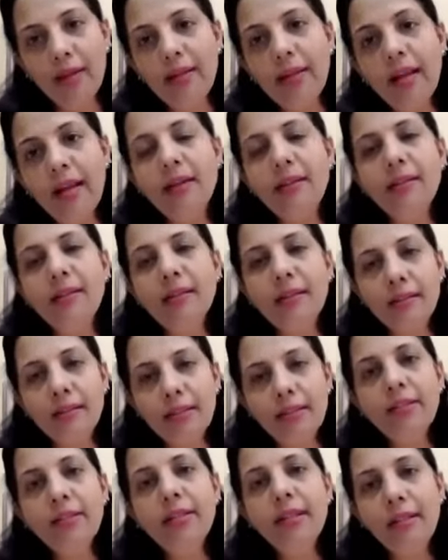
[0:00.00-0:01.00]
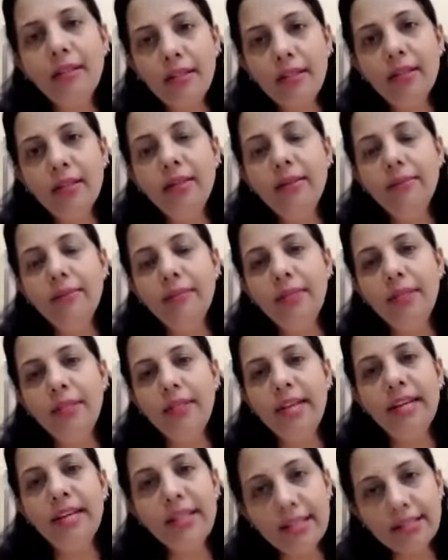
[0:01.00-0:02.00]
dark circles. The
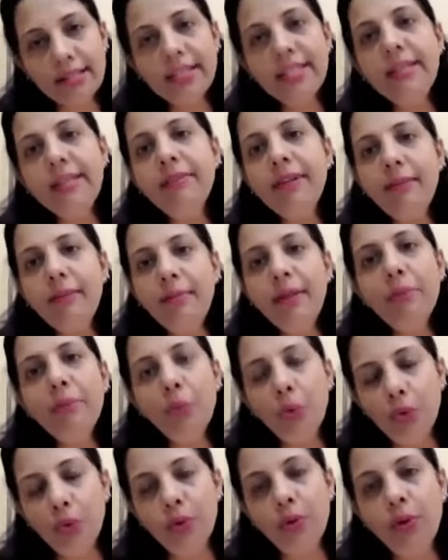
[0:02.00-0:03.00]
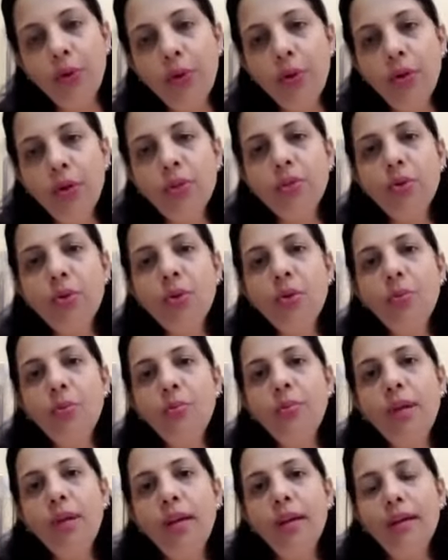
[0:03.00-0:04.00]
tendency will be more.
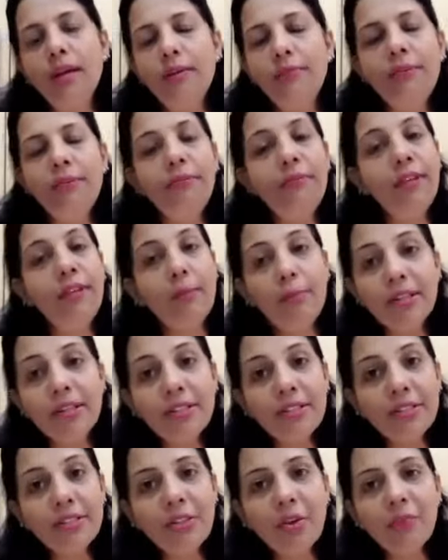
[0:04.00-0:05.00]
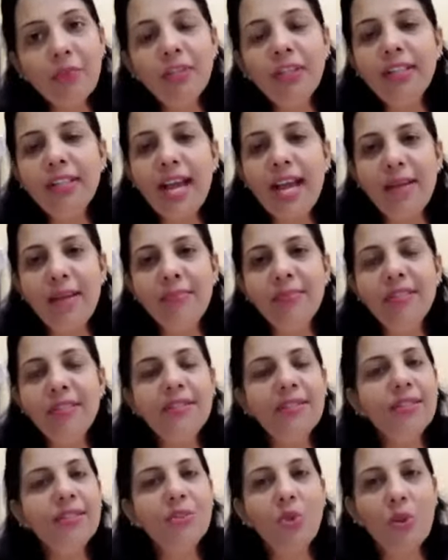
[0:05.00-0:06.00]
So, 50% of the times
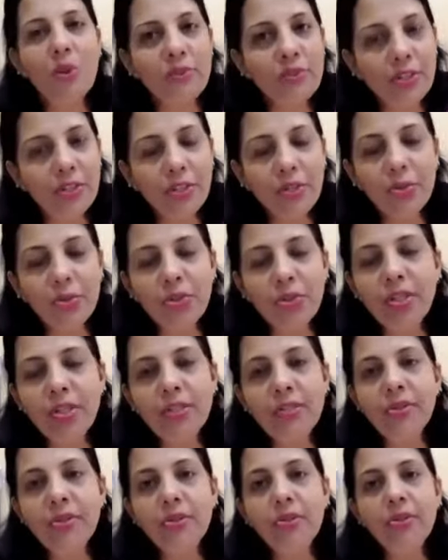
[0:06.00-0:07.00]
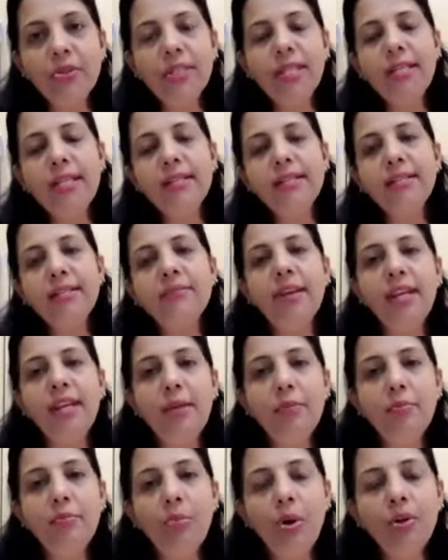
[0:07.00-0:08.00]
it is constitutional. So, you see, it is very
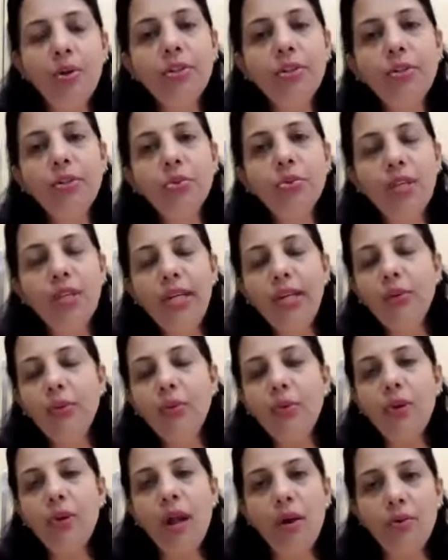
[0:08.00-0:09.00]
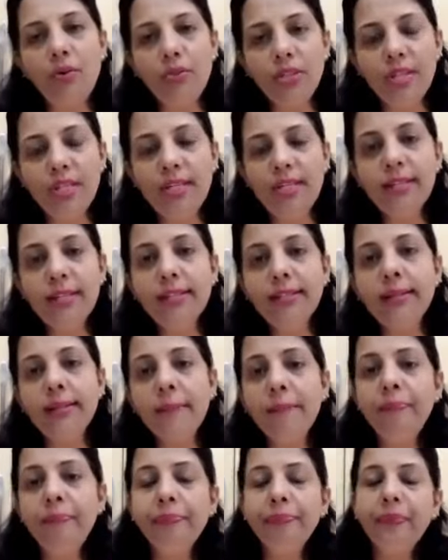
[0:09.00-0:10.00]
important to rule out genetics.
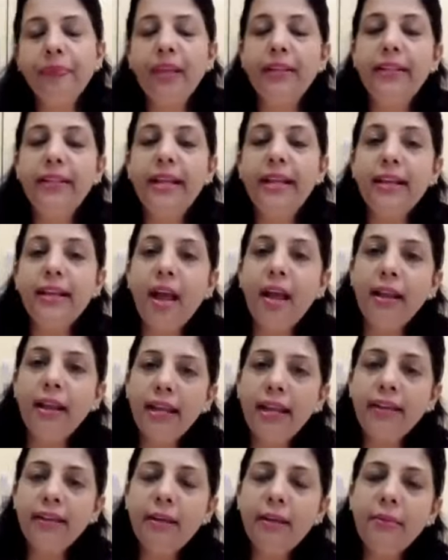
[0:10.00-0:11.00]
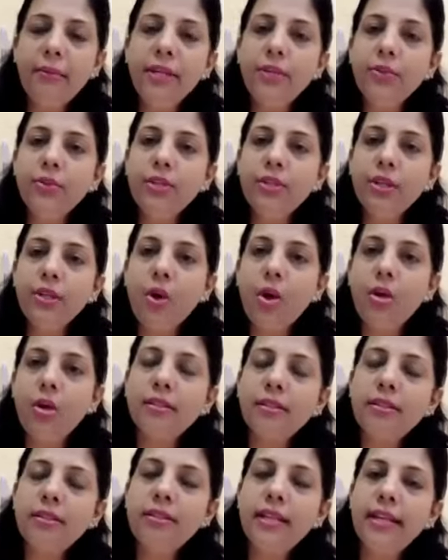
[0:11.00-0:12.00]
Then again, coming to the
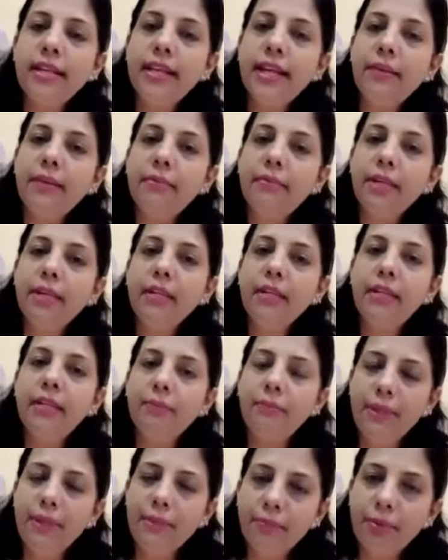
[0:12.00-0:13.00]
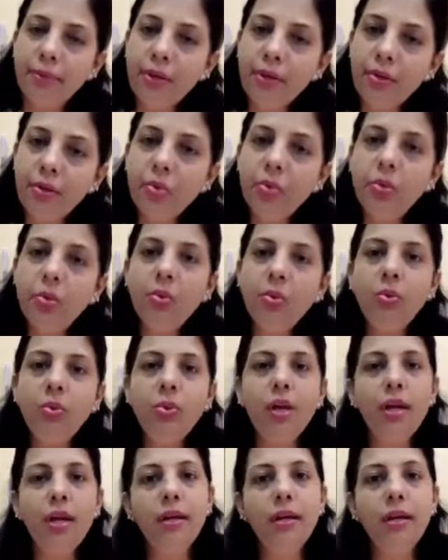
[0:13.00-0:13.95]
causes, there can be the people who,